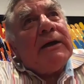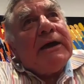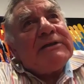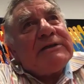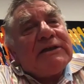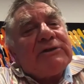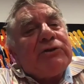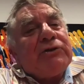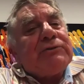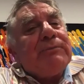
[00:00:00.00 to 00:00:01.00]
is
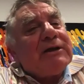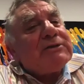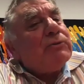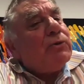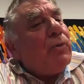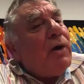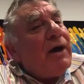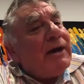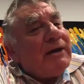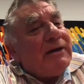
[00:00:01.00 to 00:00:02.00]
used much more
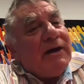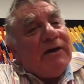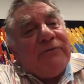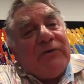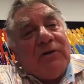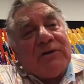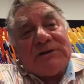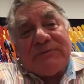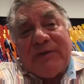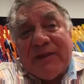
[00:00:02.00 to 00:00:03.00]
widely now for
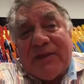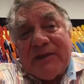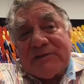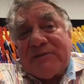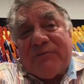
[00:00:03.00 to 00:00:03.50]
lots of other things.